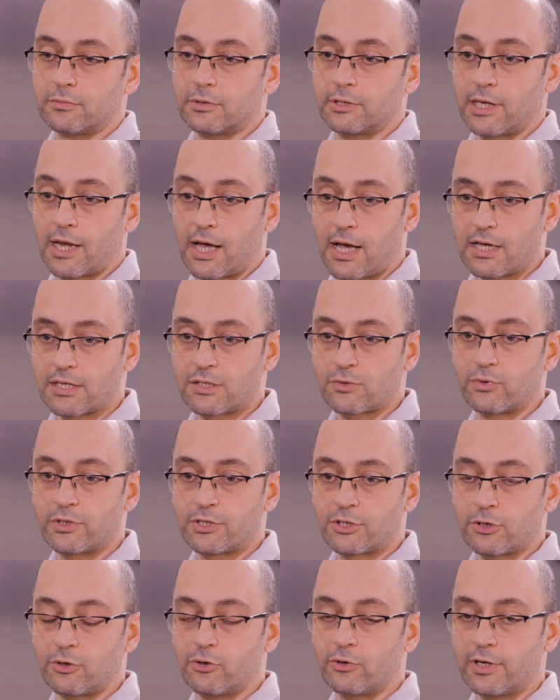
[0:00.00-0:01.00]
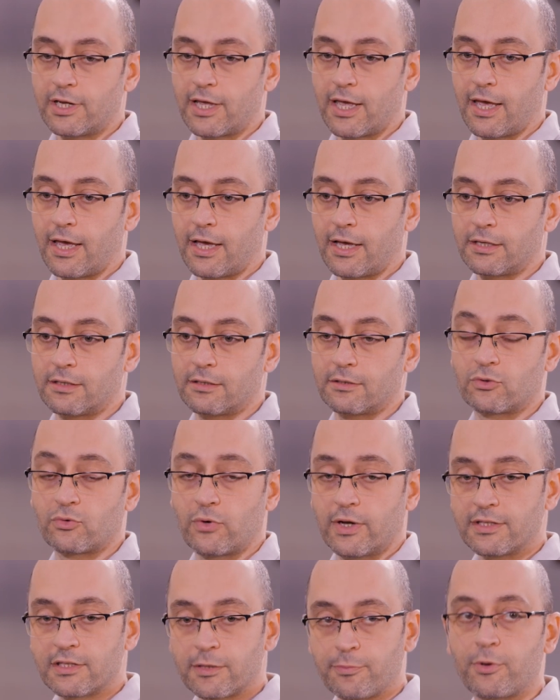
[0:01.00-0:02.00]
glass which only had
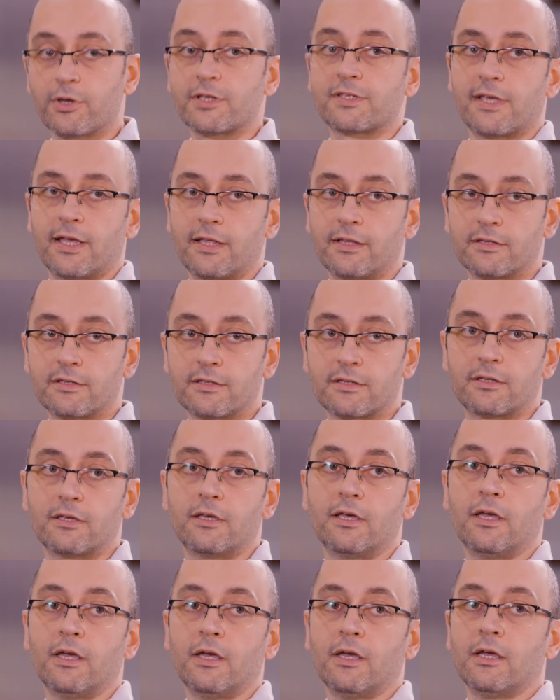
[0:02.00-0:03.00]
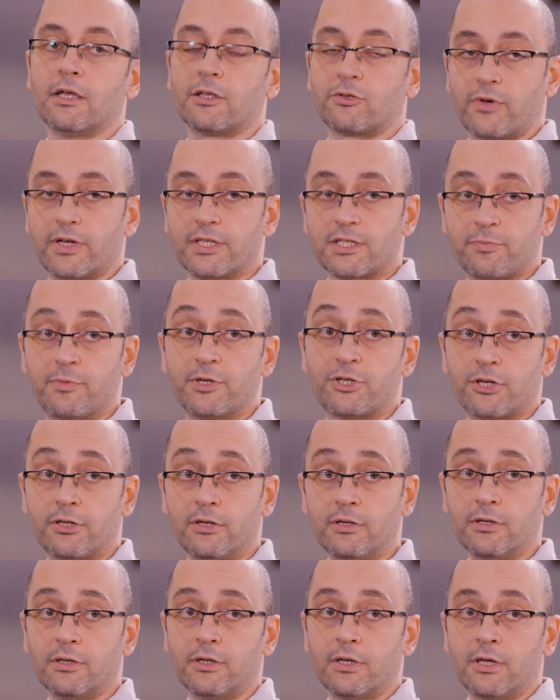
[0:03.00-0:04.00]
20% transmission.